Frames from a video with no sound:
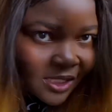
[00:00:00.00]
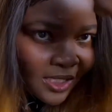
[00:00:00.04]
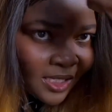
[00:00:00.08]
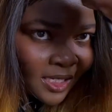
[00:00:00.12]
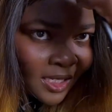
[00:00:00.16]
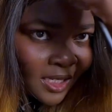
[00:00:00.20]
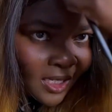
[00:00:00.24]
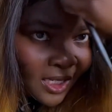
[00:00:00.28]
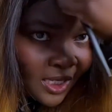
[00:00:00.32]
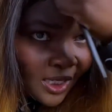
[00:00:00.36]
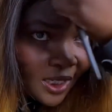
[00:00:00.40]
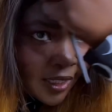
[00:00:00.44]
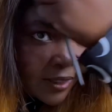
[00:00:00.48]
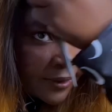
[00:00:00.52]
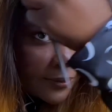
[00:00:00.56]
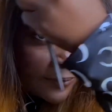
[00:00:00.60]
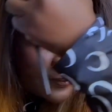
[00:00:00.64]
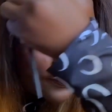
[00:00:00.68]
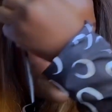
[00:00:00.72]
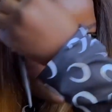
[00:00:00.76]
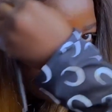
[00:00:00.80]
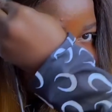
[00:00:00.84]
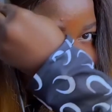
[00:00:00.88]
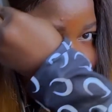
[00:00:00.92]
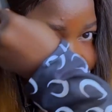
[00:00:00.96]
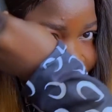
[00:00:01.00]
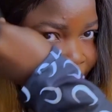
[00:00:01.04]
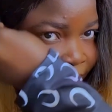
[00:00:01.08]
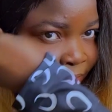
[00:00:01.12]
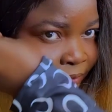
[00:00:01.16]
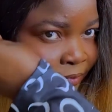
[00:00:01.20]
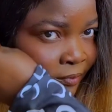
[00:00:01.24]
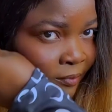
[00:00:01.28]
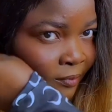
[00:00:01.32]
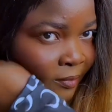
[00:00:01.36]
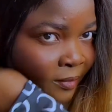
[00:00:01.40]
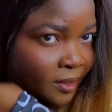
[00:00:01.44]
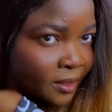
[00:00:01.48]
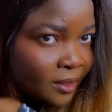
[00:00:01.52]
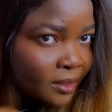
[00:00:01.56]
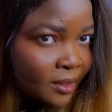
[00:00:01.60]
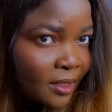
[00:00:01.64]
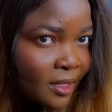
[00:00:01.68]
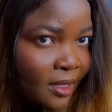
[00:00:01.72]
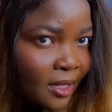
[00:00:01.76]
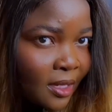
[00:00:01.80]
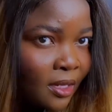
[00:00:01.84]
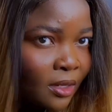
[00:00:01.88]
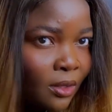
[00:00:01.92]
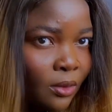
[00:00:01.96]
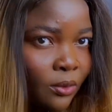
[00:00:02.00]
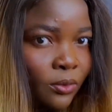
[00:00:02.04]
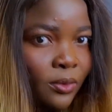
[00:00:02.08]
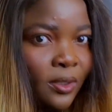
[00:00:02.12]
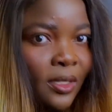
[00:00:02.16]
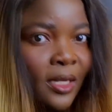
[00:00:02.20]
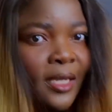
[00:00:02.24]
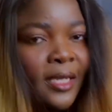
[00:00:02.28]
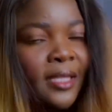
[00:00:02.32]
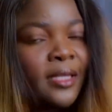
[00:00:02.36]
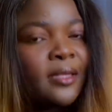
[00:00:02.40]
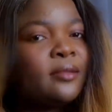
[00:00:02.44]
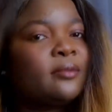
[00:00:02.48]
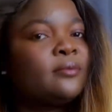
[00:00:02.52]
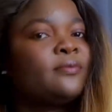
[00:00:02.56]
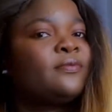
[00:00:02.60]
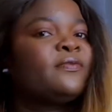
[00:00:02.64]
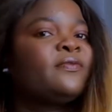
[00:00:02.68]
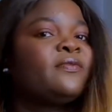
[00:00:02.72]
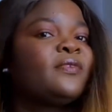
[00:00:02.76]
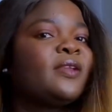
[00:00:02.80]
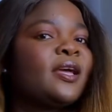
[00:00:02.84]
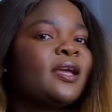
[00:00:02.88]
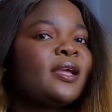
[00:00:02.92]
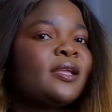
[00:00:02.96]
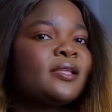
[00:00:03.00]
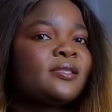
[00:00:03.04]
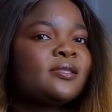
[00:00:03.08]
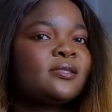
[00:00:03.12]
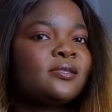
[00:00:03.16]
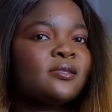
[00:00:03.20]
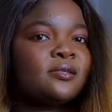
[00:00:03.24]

lay down like flat?